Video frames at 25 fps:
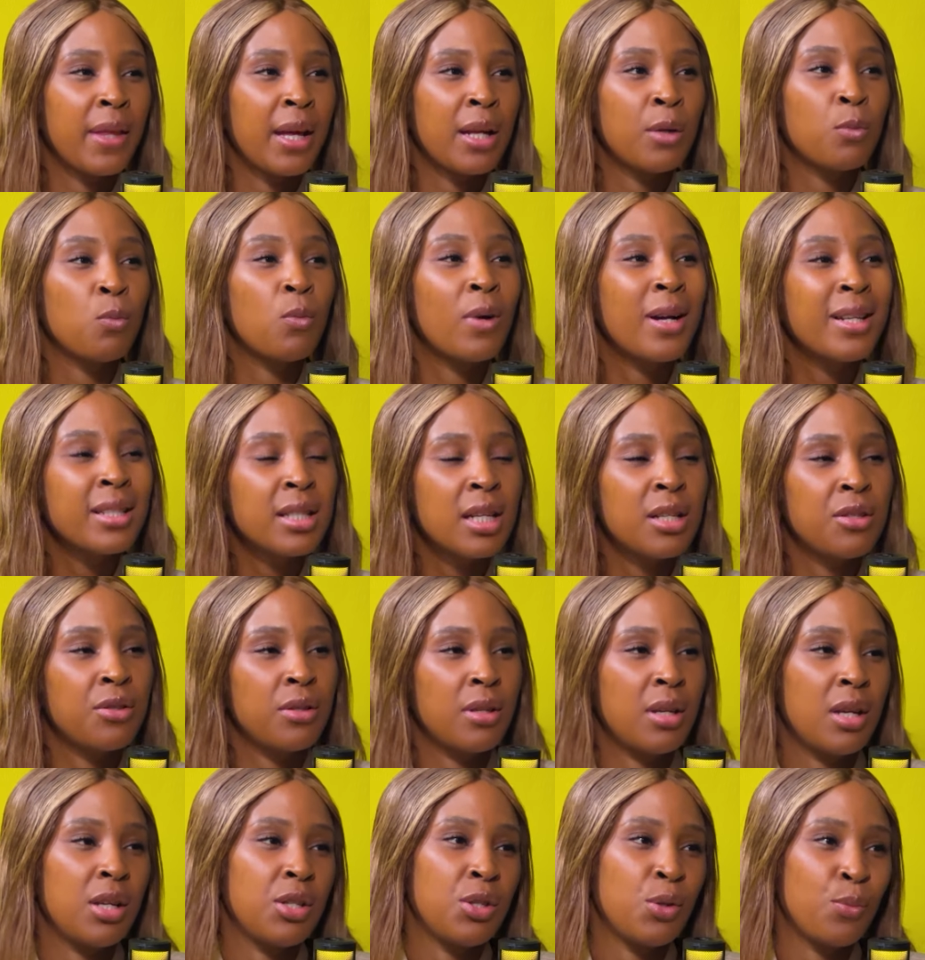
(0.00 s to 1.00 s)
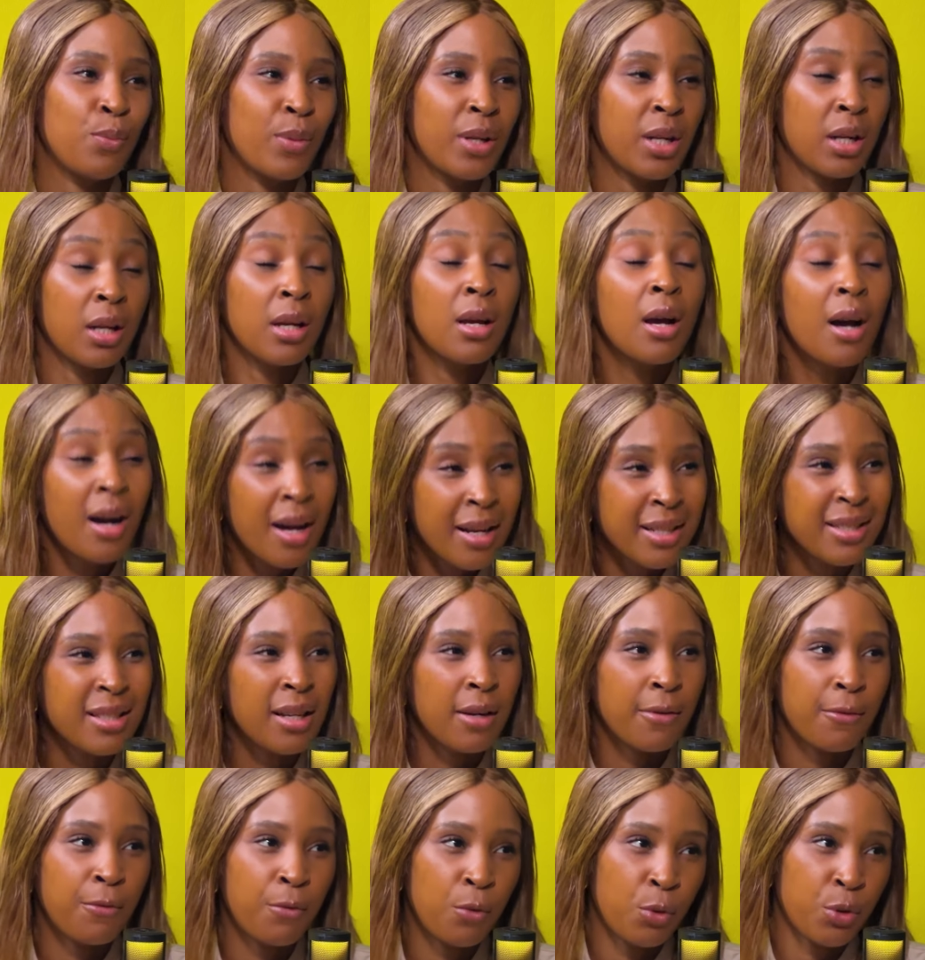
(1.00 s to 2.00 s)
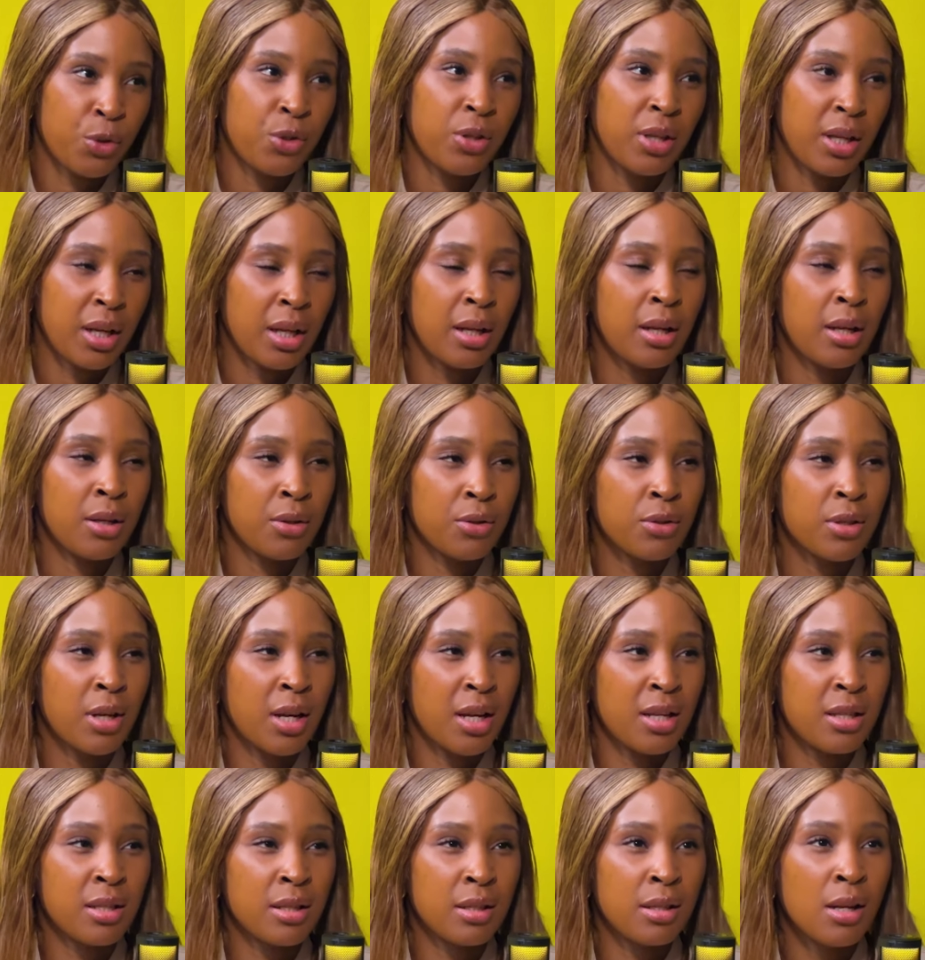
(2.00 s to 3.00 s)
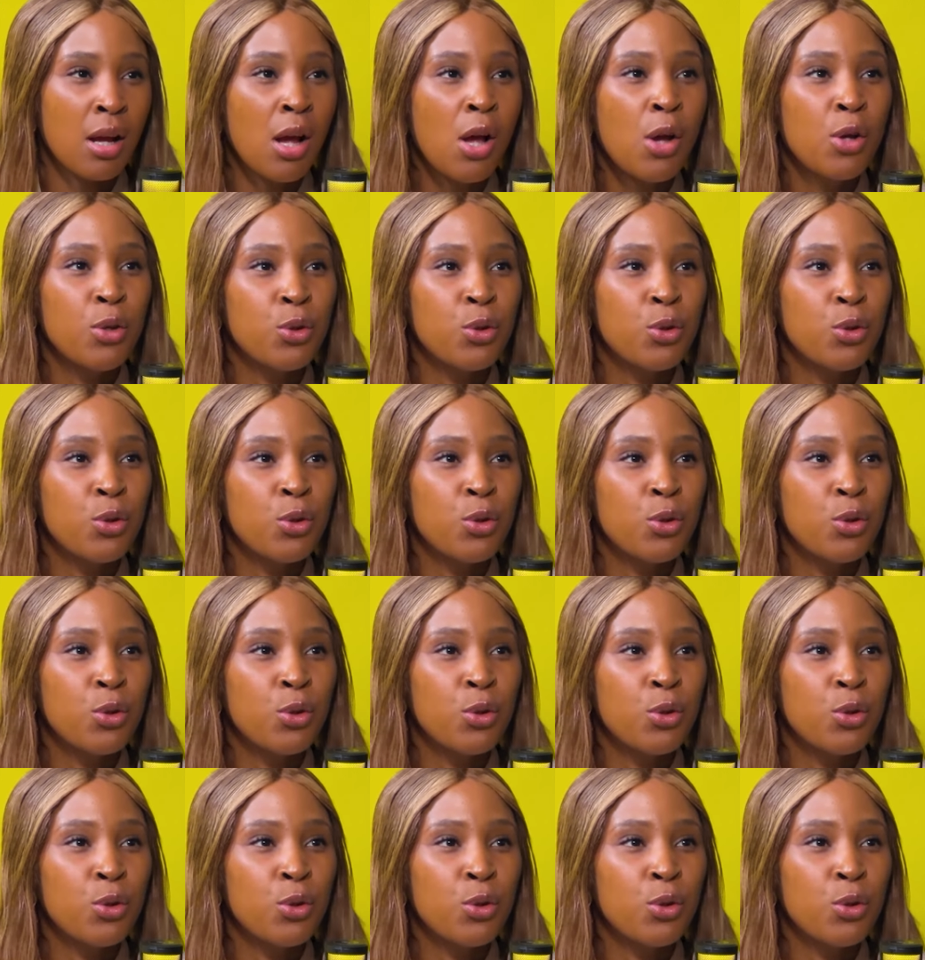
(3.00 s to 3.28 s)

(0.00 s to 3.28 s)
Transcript: that want education but can't afford to get education.